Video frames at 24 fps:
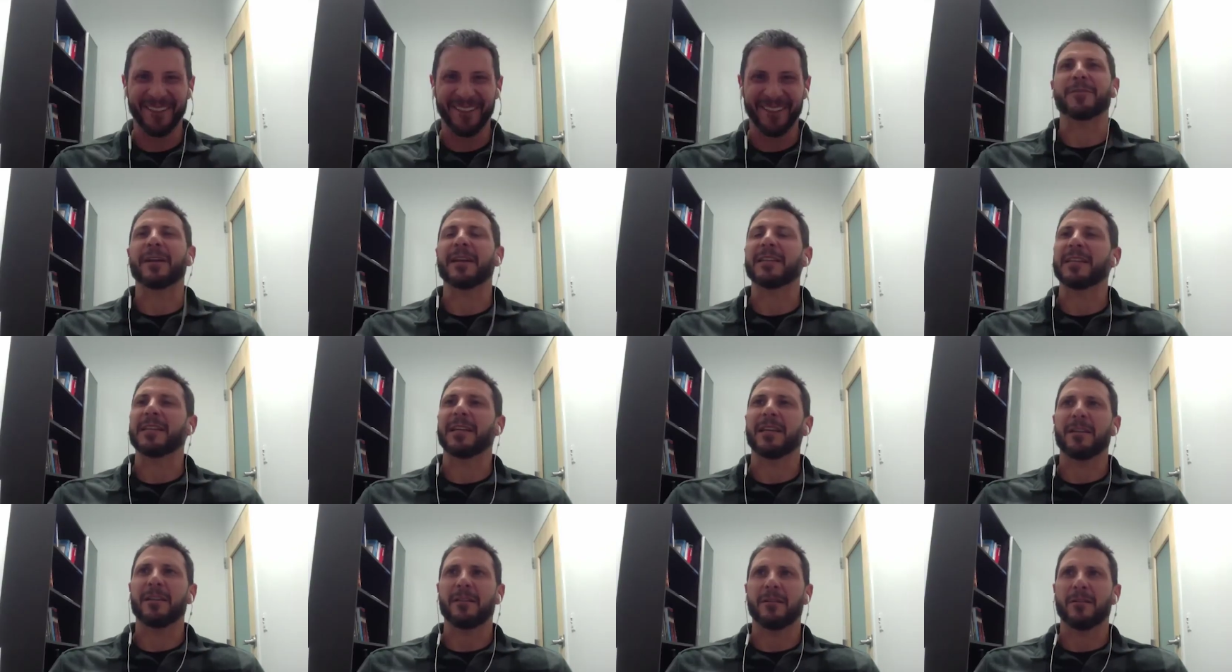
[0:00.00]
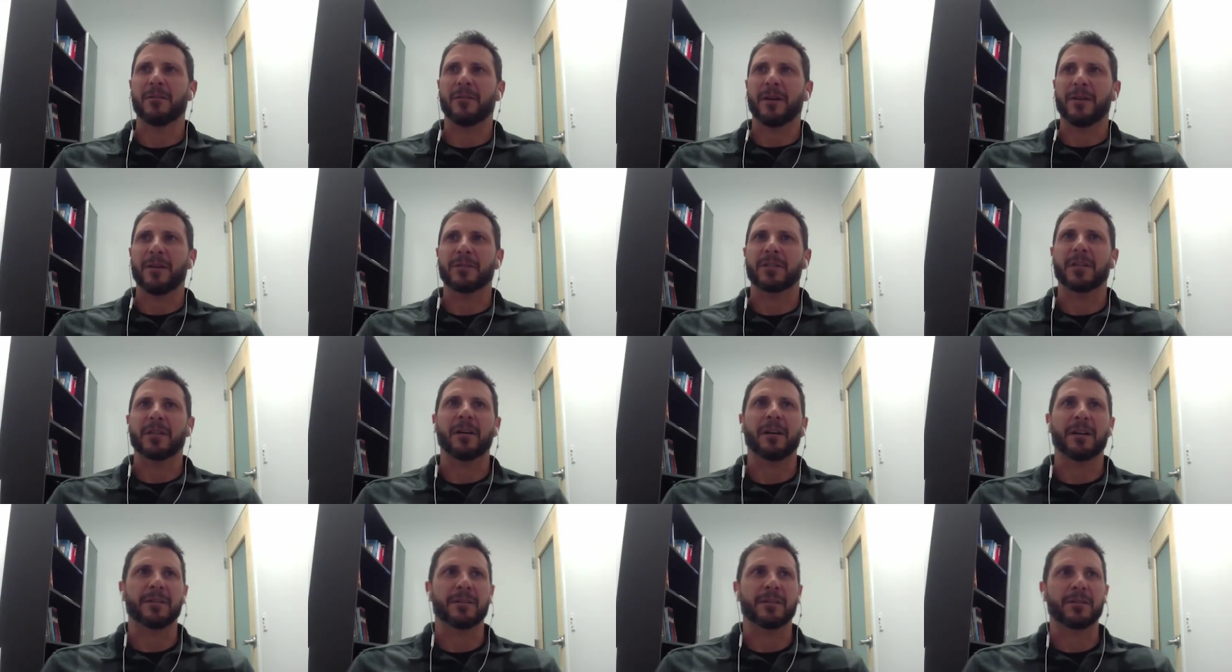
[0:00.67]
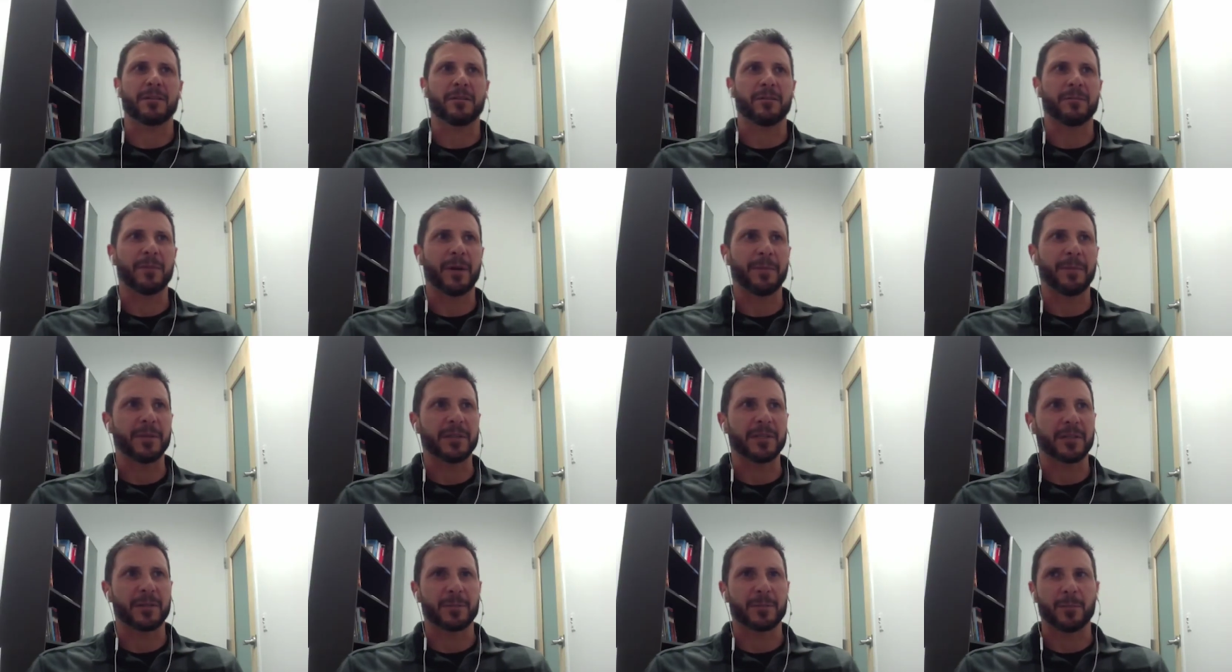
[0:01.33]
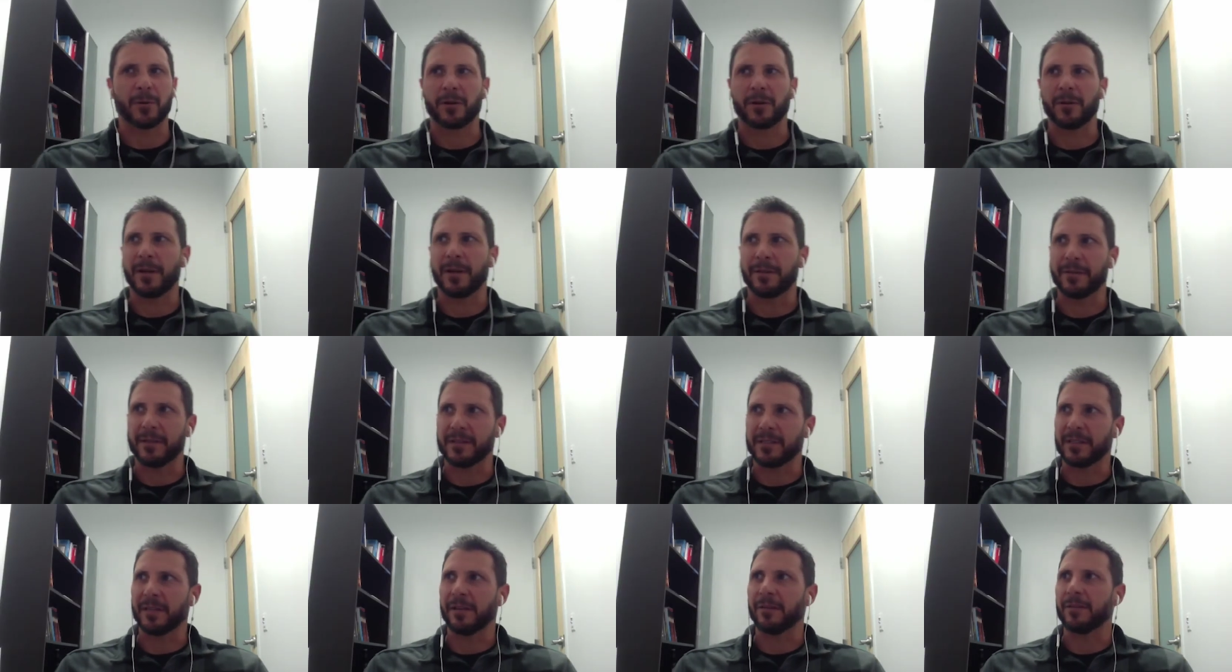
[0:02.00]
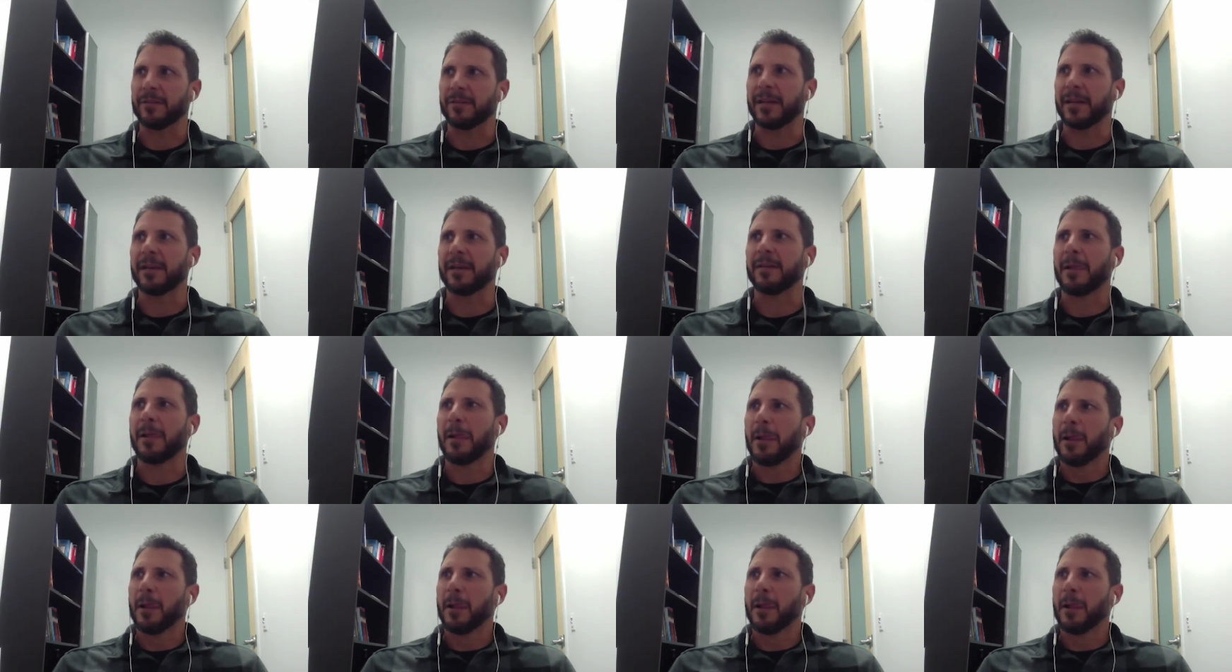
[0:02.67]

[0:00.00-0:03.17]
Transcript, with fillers: a great idea. And, you know, I was talking to my business partner about this the other day.